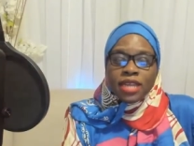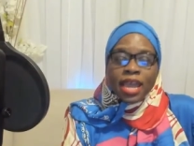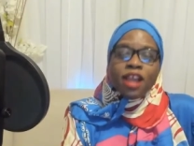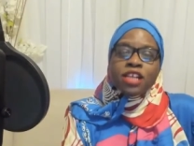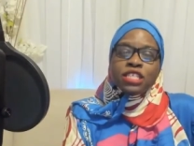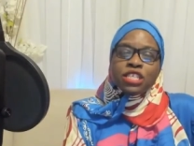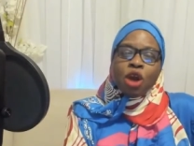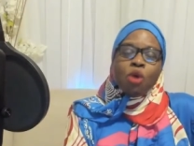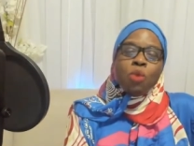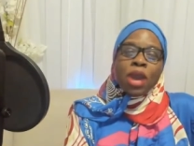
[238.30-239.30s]
There is
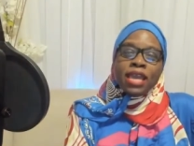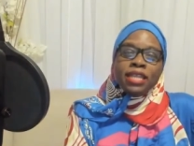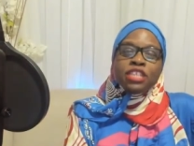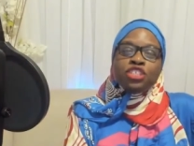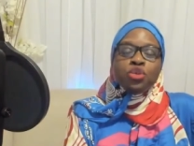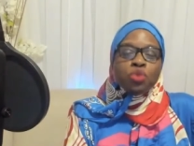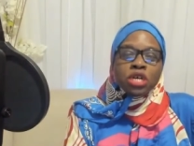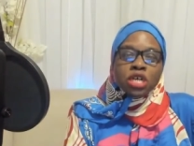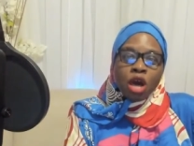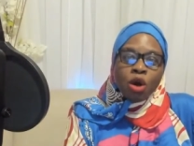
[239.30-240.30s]
no way that you
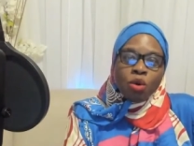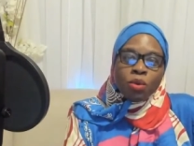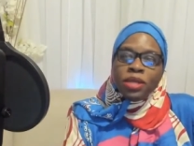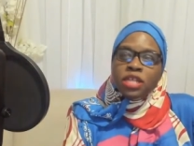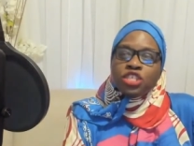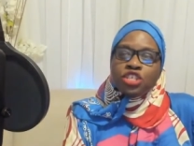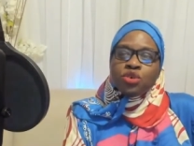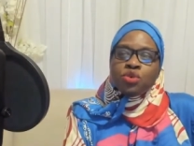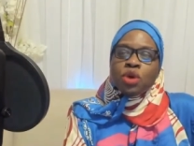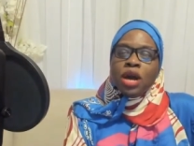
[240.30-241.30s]
would go
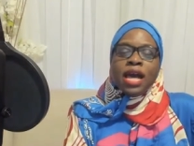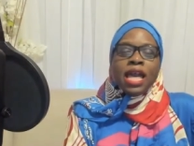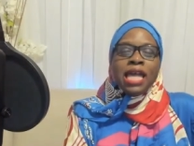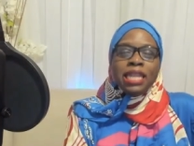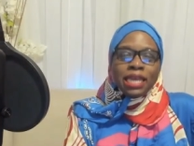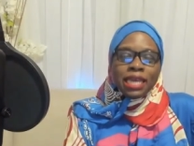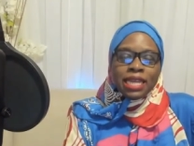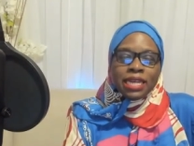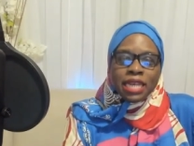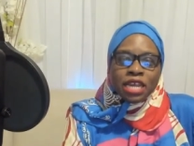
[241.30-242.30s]
to an elegant